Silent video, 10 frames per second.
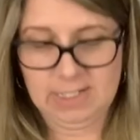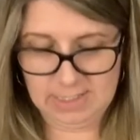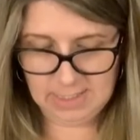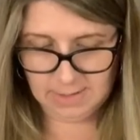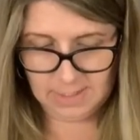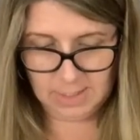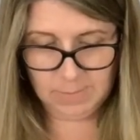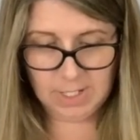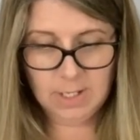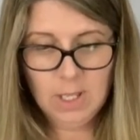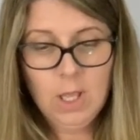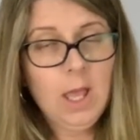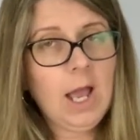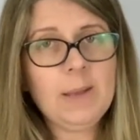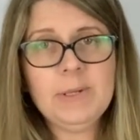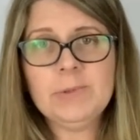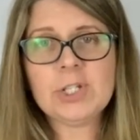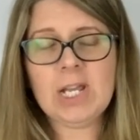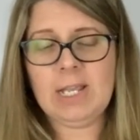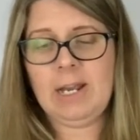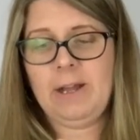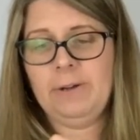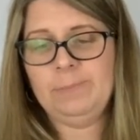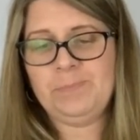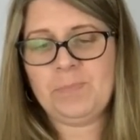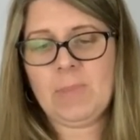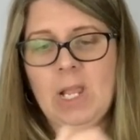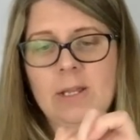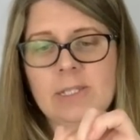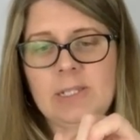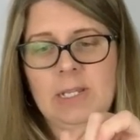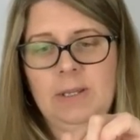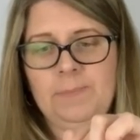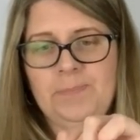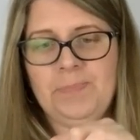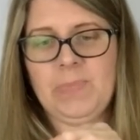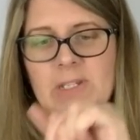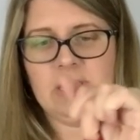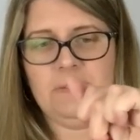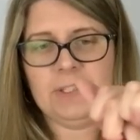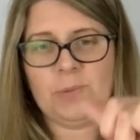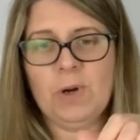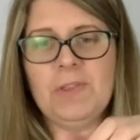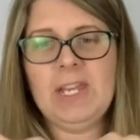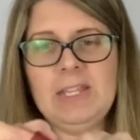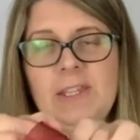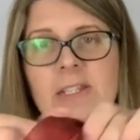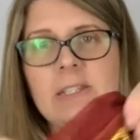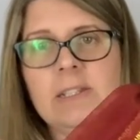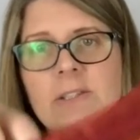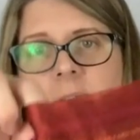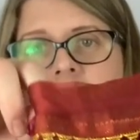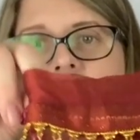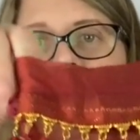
India thing. But I mean, we'll check it out. I'll see. See if it's worth anything. It's in this really